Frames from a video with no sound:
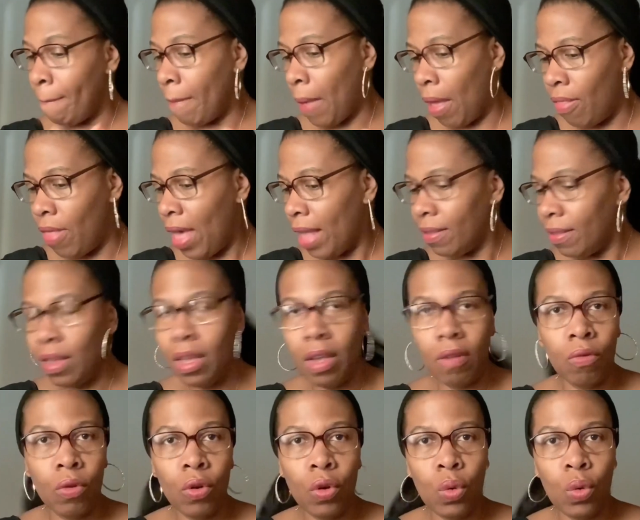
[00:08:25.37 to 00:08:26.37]
that's it
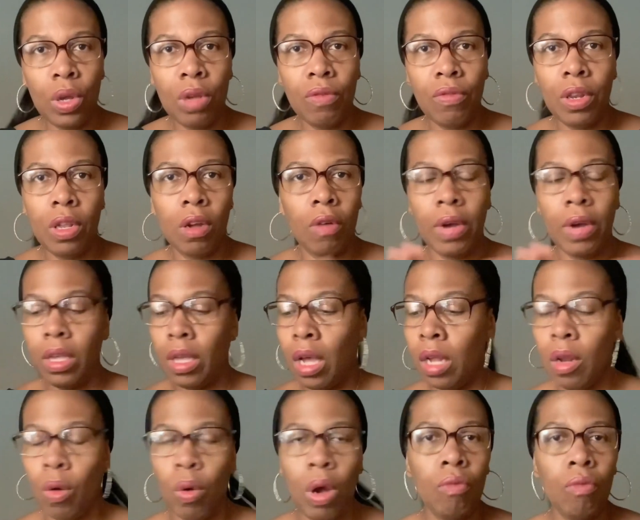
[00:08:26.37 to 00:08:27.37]
real quick video right y'all
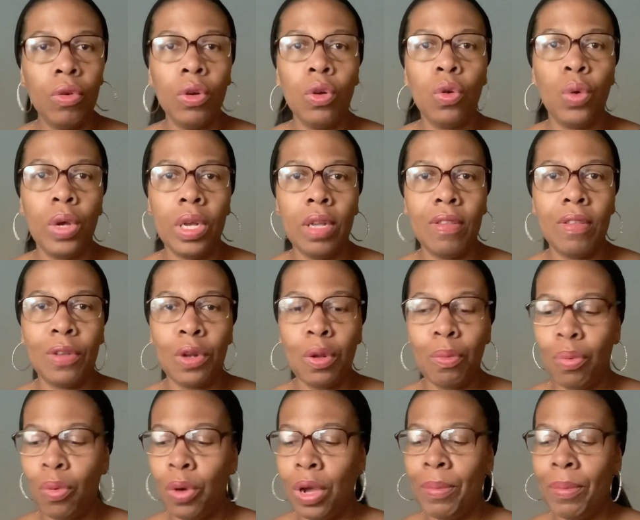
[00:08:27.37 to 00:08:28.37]
know i'm real quick and to the
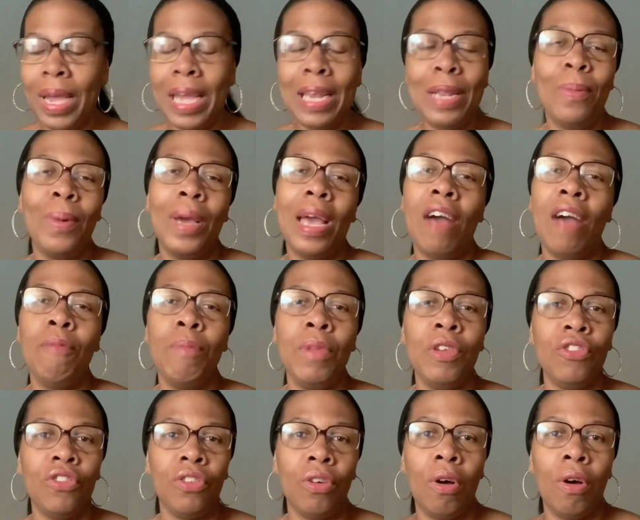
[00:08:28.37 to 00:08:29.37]
point but anyway i've
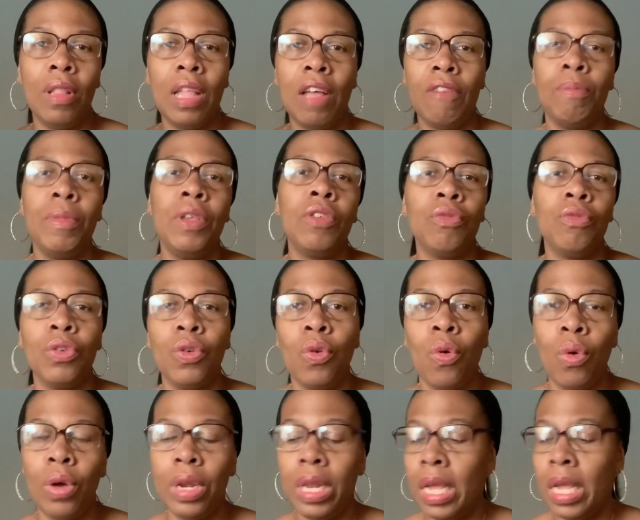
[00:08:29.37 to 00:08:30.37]
missed y'all i've missed
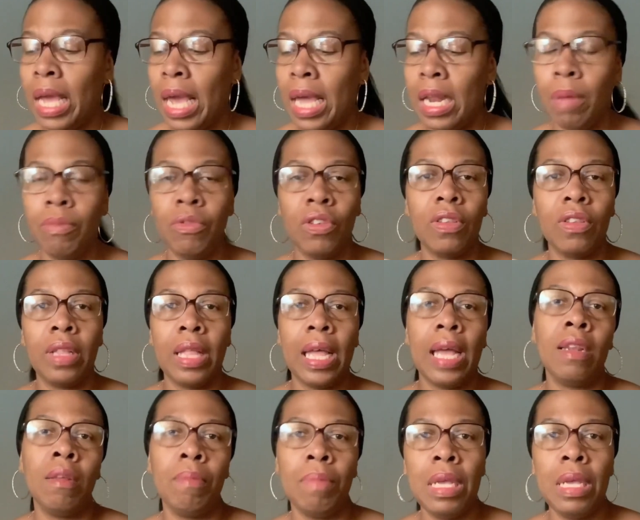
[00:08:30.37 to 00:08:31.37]
recording and i'm just
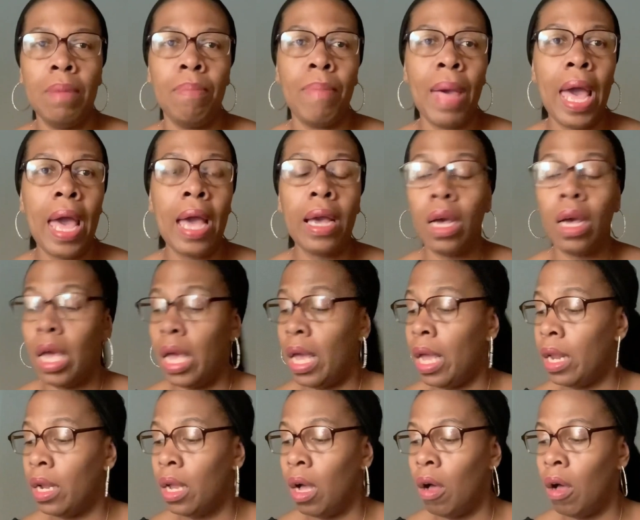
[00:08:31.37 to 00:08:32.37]
glad to be back
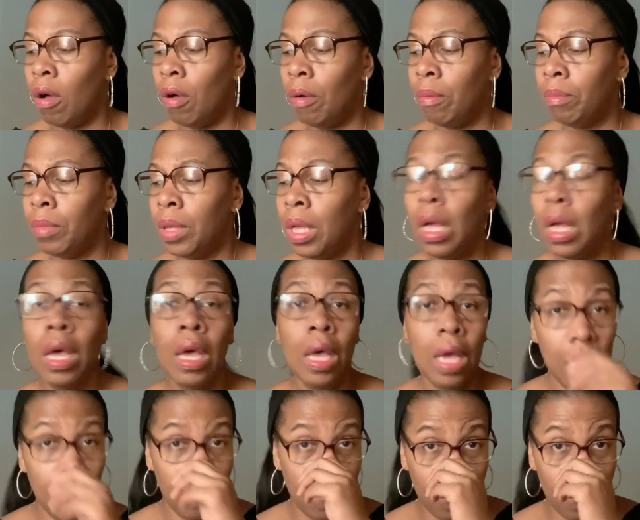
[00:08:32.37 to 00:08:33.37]
and um
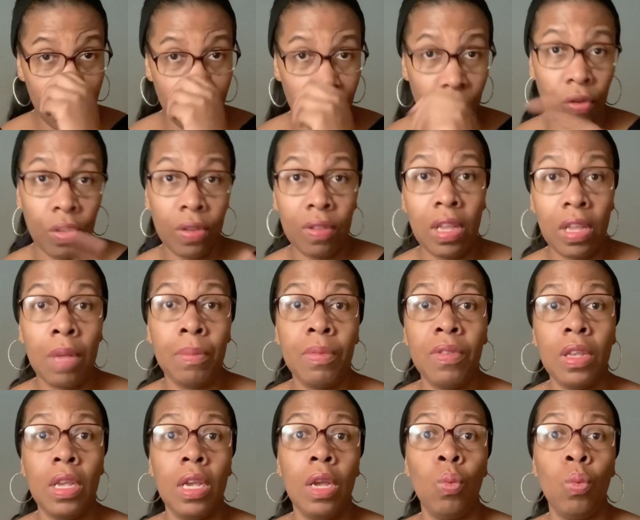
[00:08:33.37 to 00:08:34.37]
if this is your first time
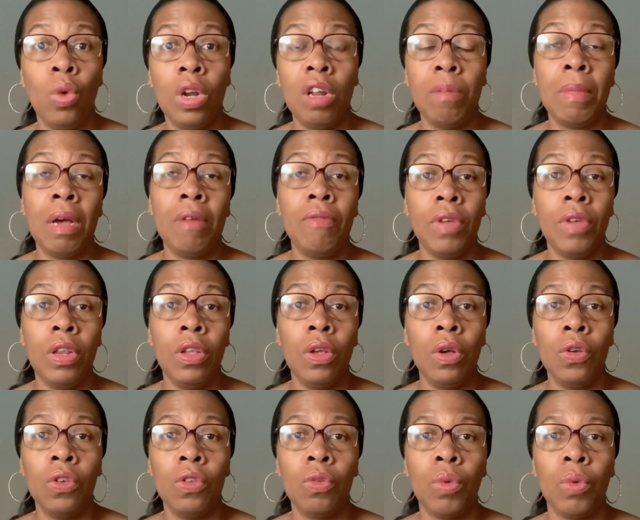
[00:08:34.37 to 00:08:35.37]
seeing one of my
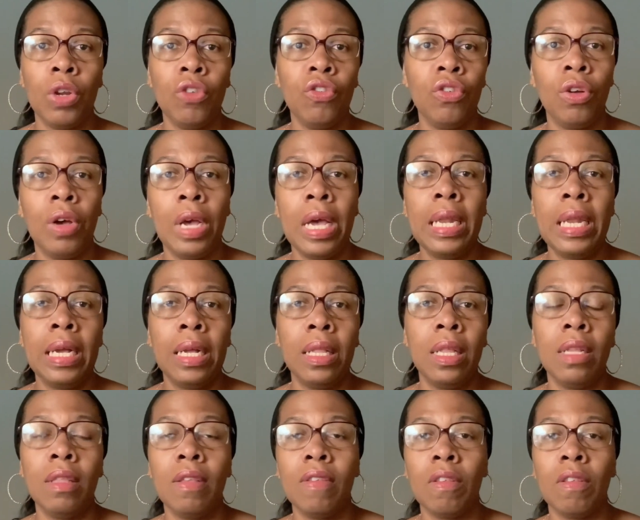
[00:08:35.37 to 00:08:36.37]
videos why don't you go ahead and
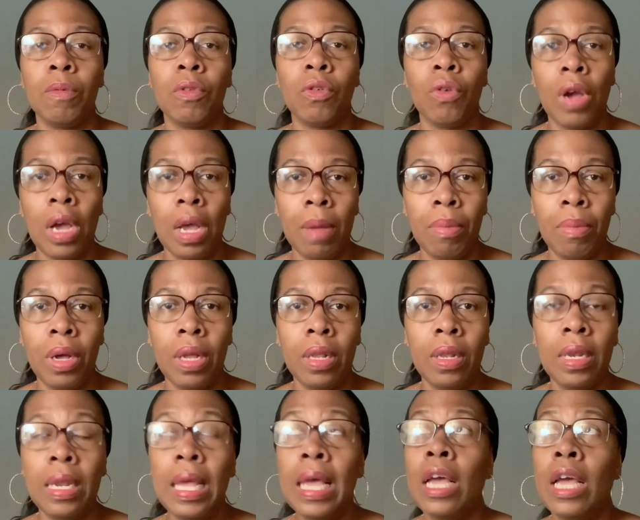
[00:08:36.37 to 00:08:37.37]
click the subscribe
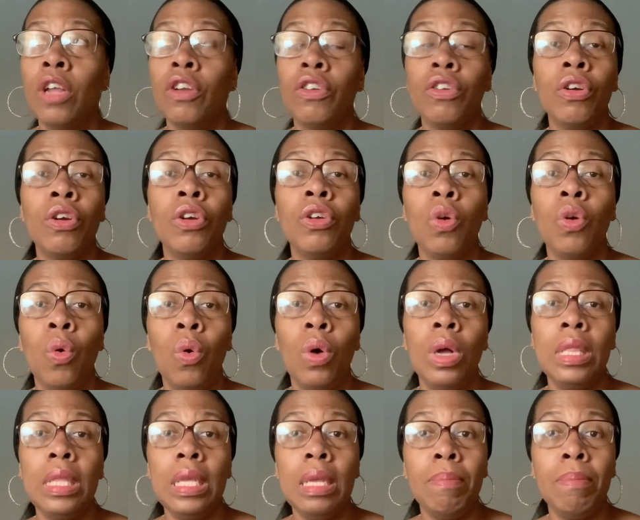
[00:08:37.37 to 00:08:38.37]
button turn
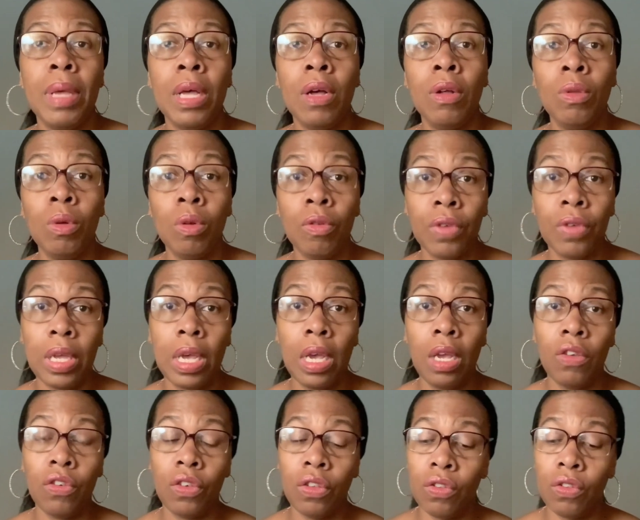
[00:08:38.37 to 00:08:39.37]
on the bell
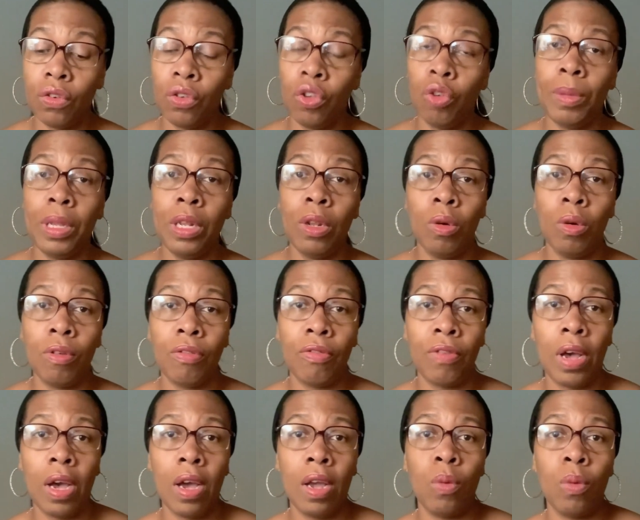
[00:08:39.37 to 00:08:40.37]
notification so you'll be
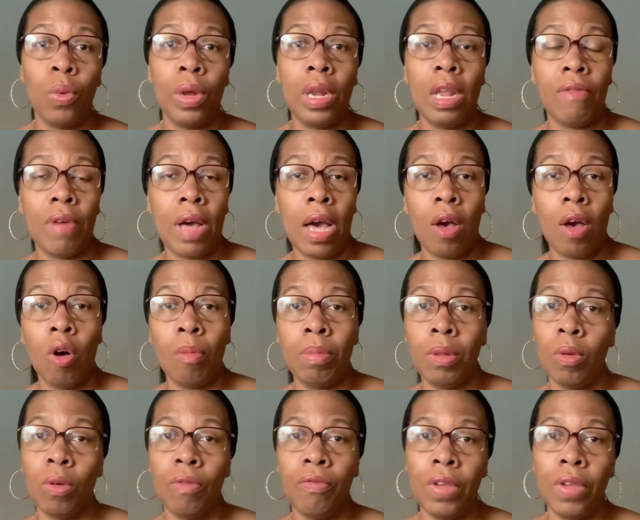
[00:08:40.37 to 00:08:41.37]
notified whenever i
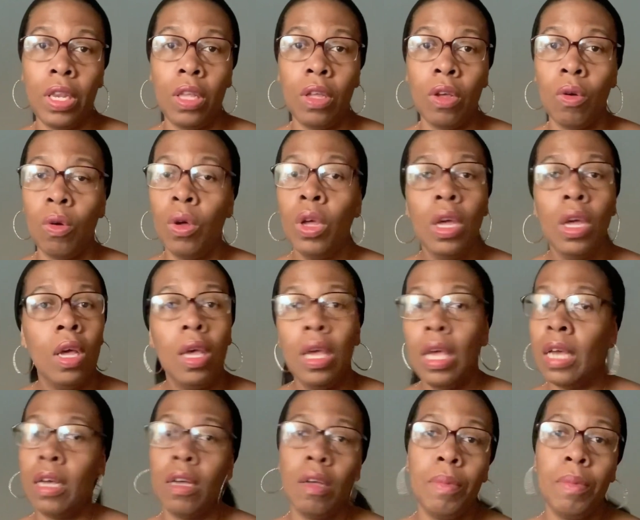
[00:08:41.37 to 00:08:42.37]
upload a video
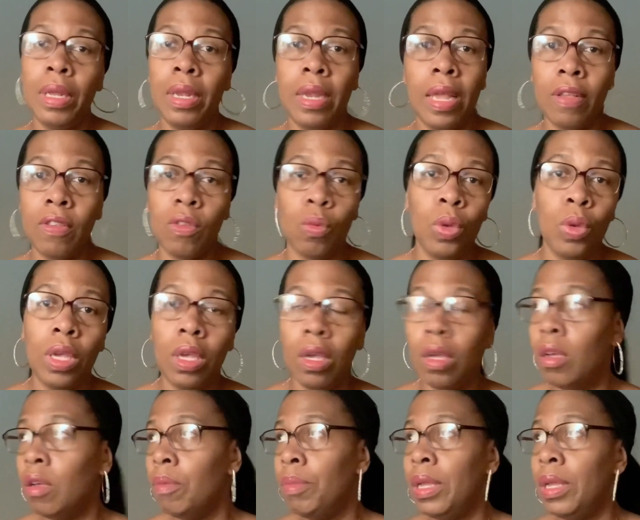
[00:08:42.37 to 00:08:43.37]
it could be next week it
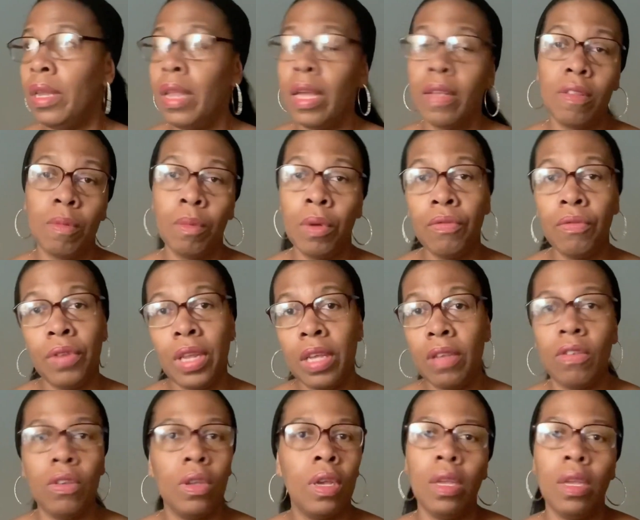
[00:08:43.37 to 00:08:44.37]
could be next month
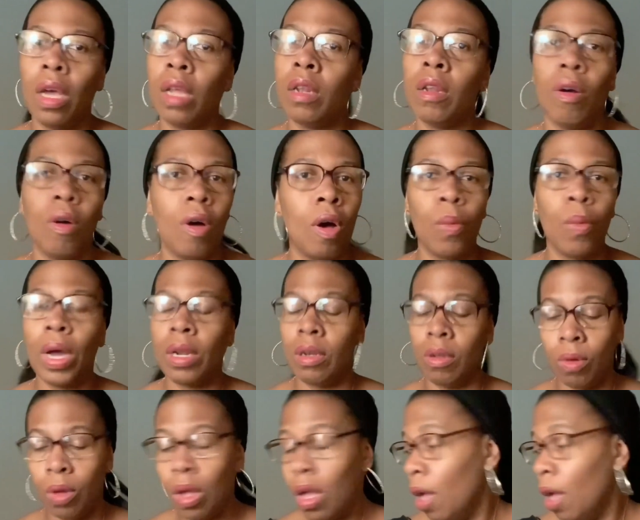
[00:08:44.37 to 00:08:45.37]
next year y'all know how i do
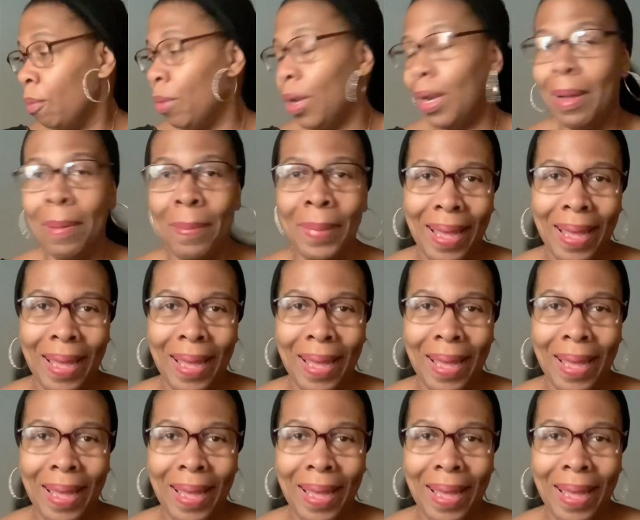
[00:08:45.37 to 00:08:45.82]
but um